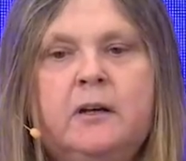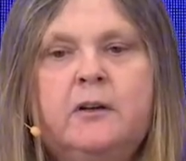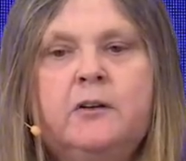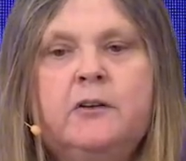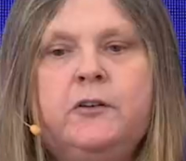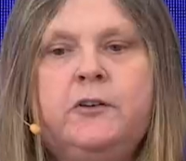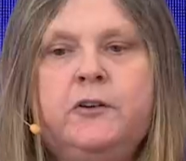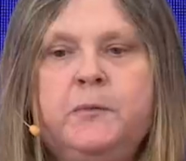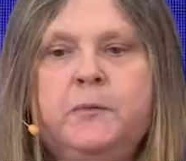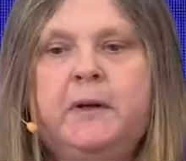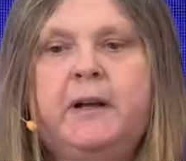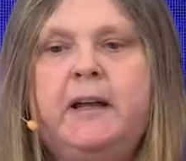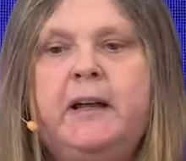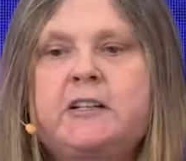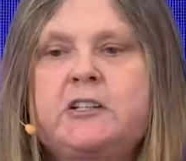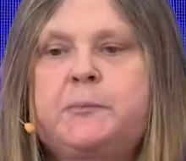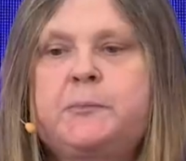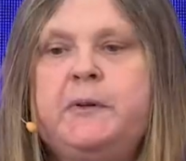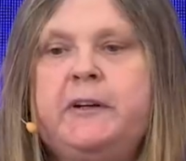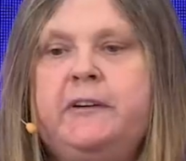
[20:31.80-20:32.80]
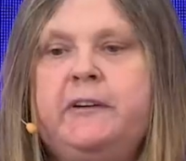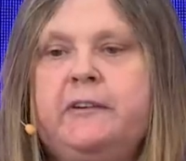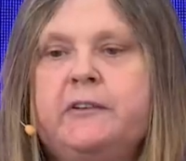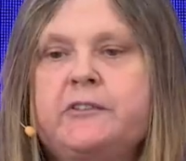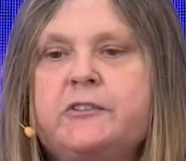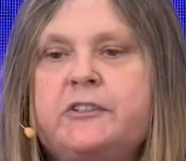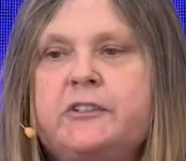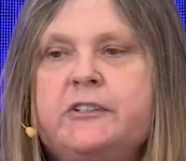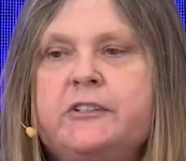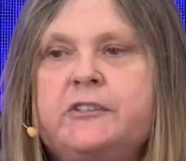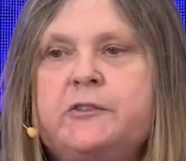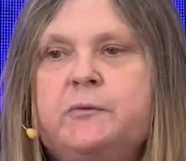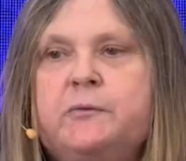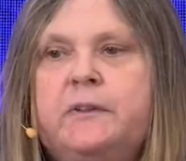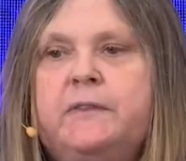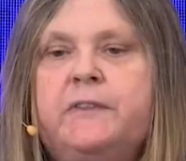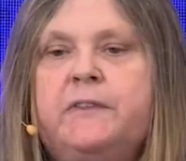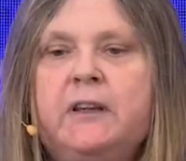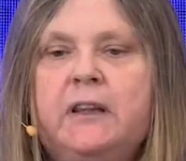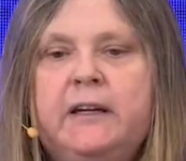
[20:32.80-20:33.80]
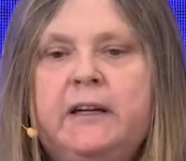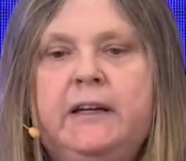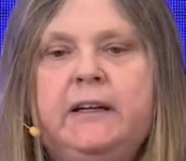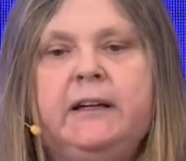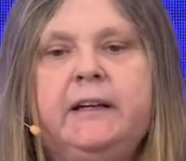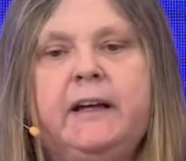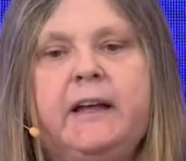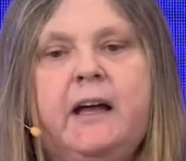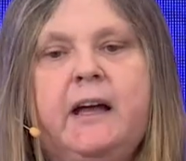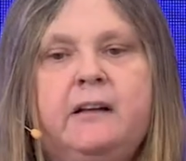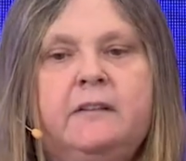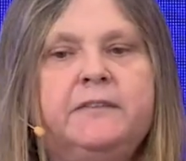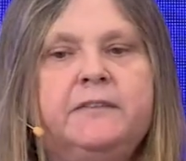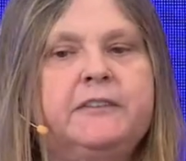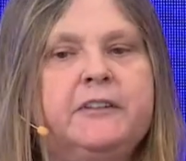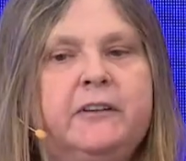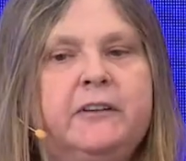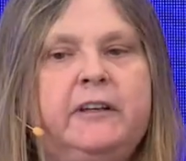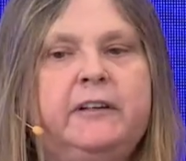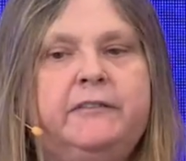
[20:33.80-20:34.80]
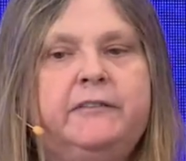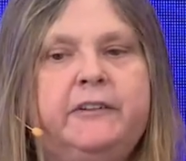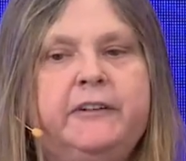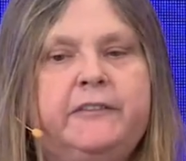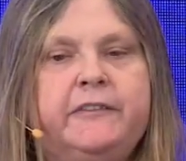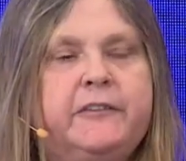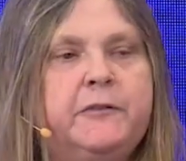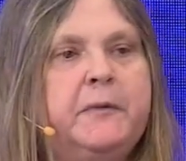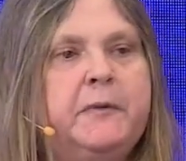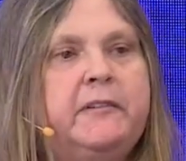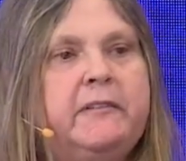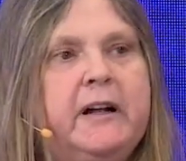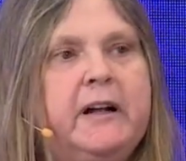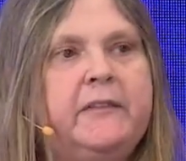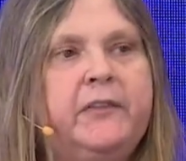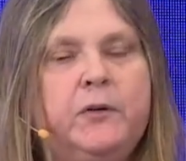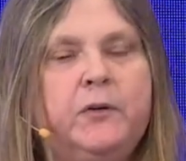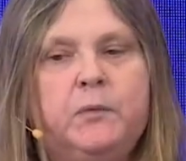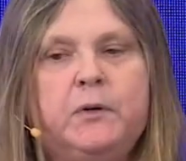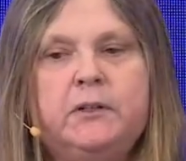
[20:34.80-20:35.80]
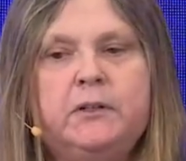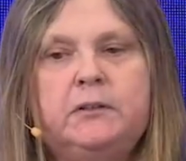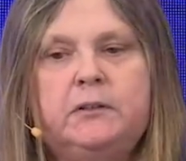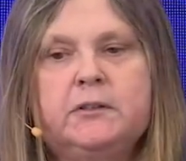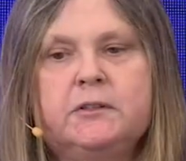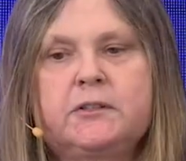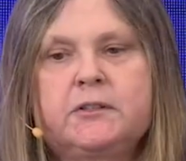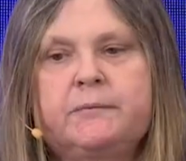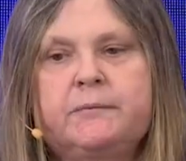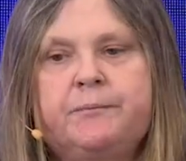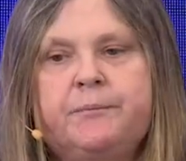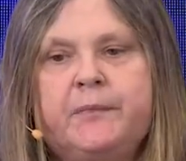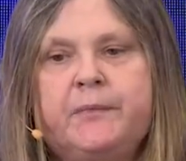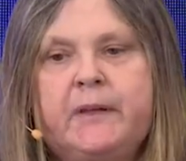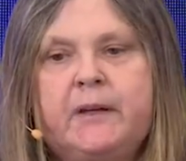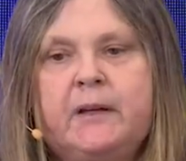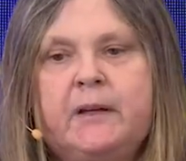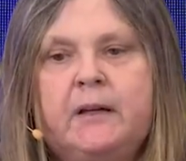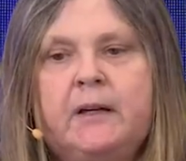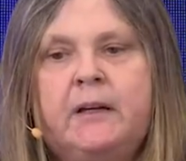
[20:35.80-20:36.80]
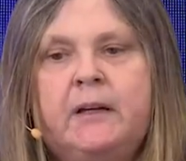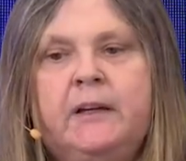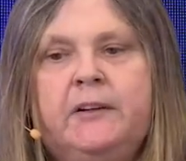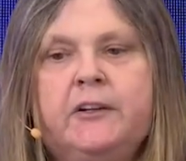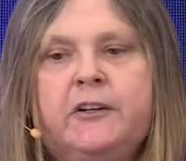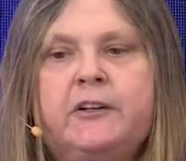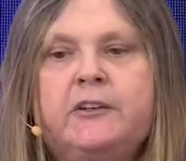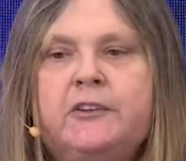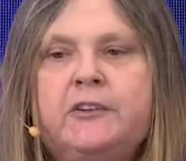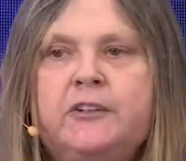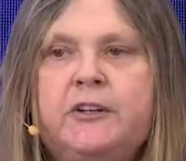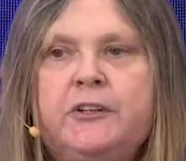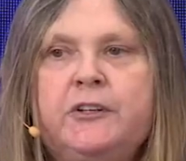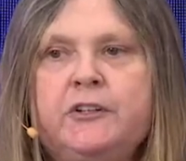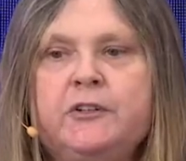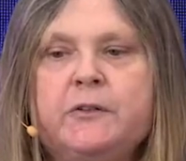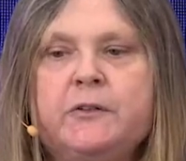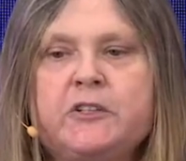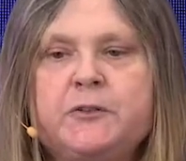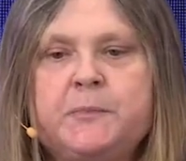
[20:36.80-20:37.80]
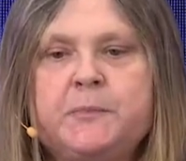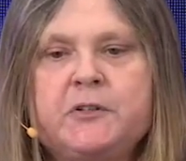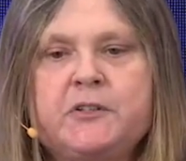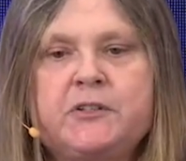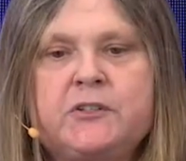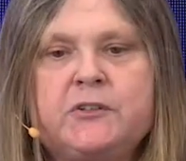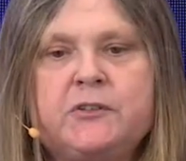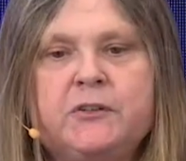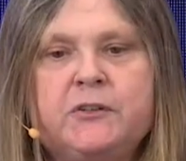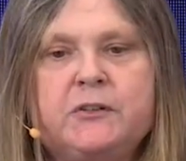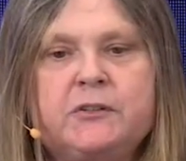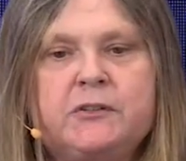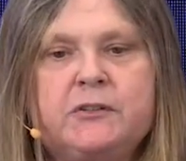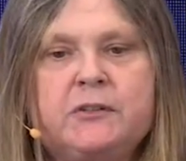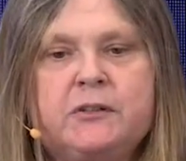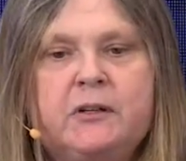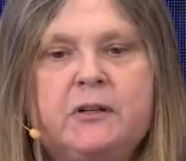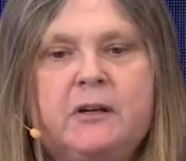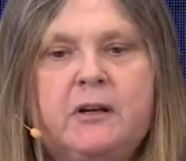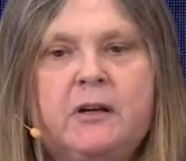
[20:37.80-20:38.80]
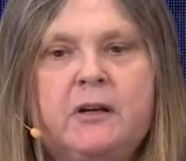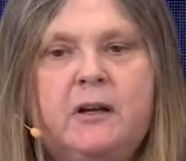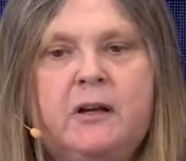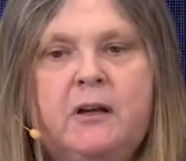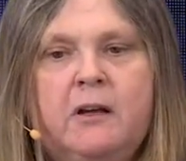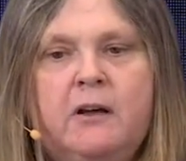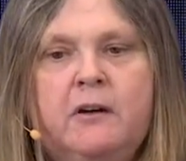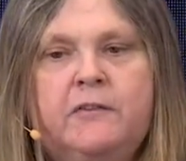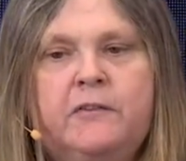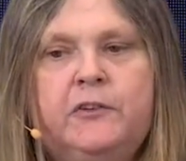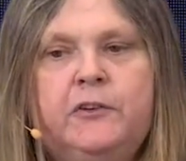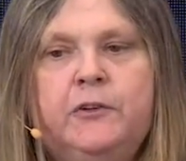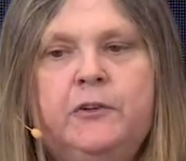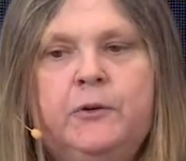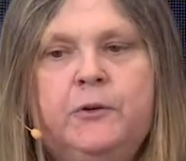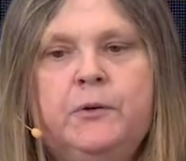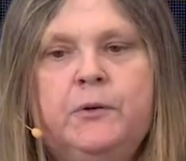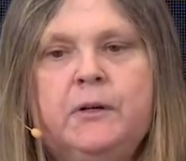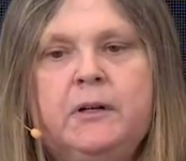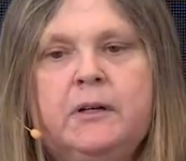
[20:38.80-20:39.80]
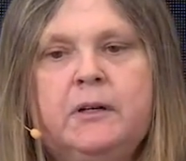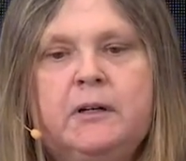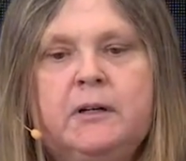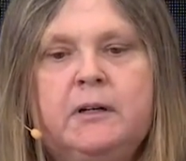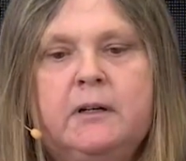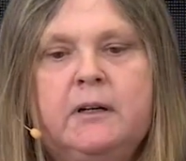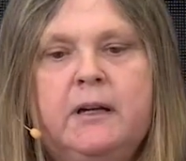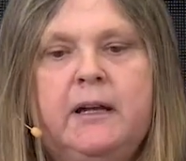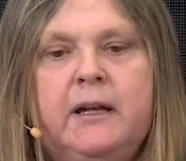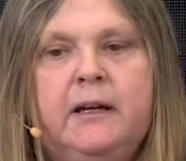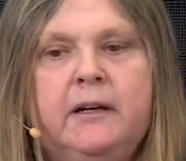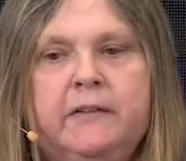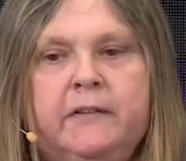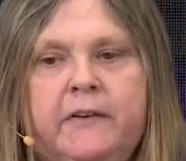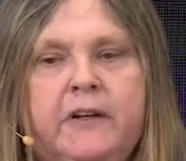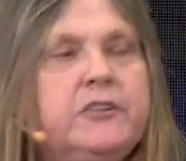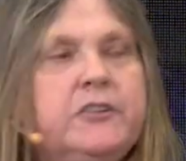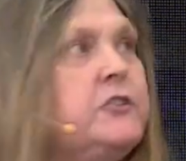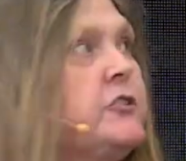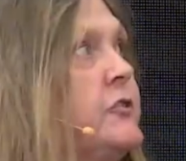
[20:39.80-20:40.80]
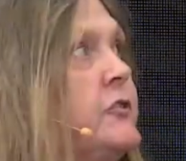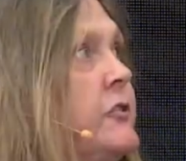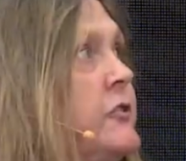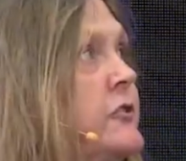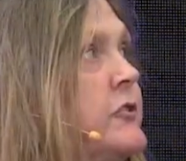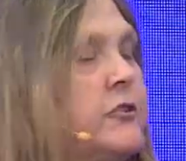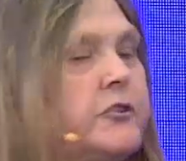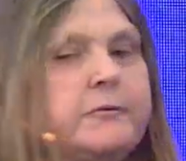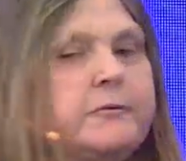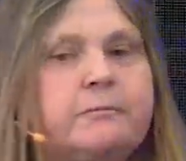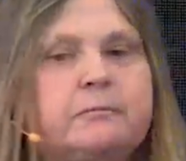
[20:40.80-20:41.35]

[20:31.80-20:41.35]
human experiences with leading health delivery from around the world in the continuous pursuit of new innovations.